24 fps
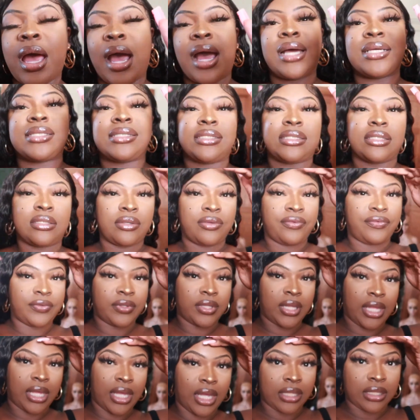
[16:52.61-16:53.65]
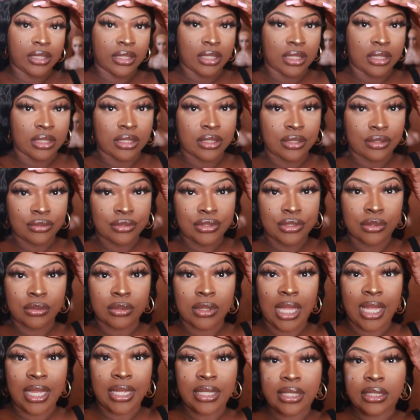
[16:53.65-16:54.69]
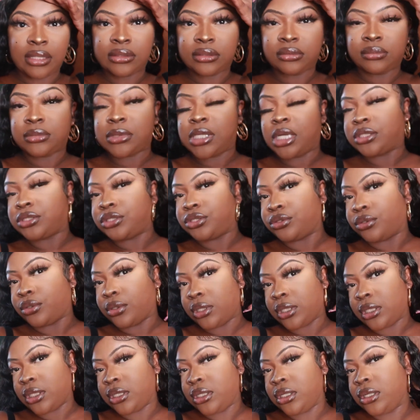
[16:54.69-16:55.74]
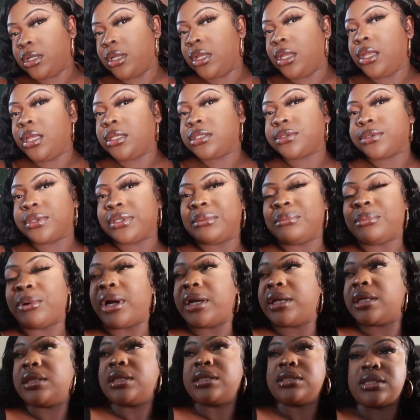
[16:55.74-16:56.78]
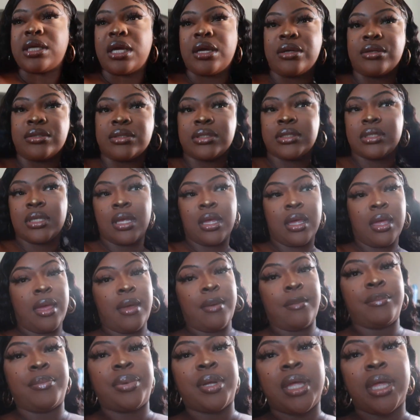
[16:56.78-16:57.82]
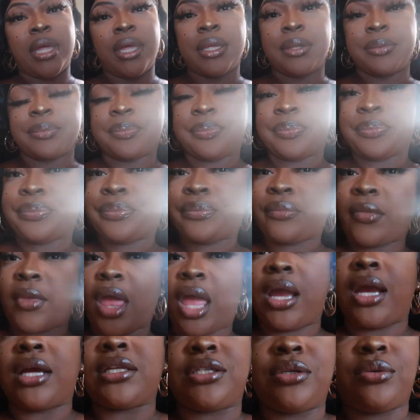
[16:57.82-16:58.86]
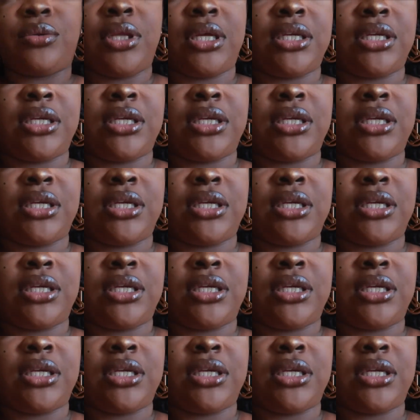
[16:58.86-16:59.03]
I still feel like I look a little too light. I'm not sure. It's really bright in this house. But I got two